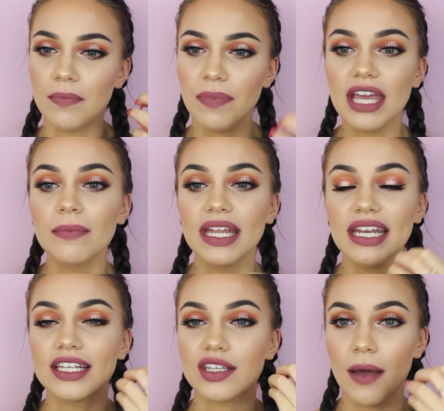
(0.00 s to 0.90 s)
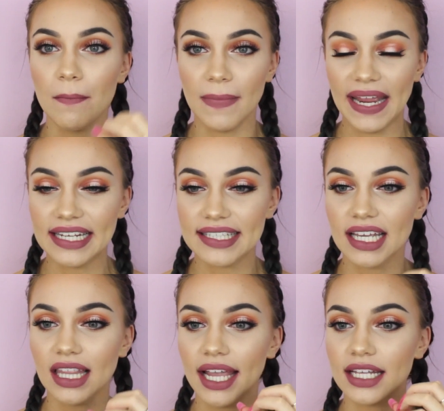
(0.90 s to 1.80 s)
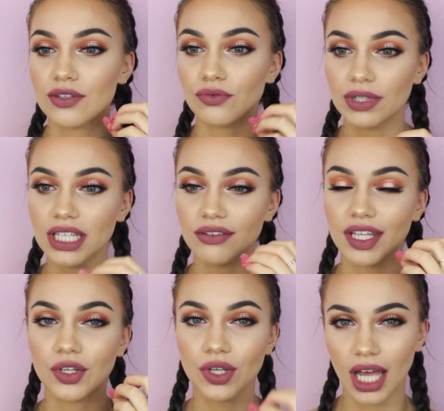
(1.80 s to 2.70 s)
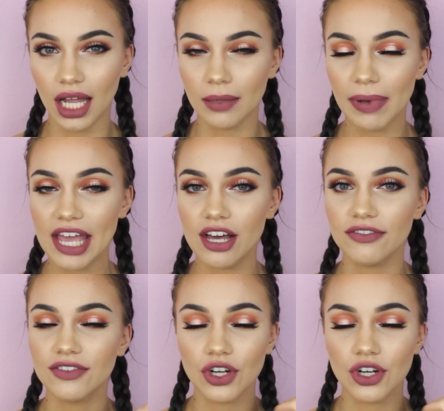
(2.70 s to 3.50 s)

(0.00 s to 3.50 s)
pigment is amazing, like it's a really good color payoff,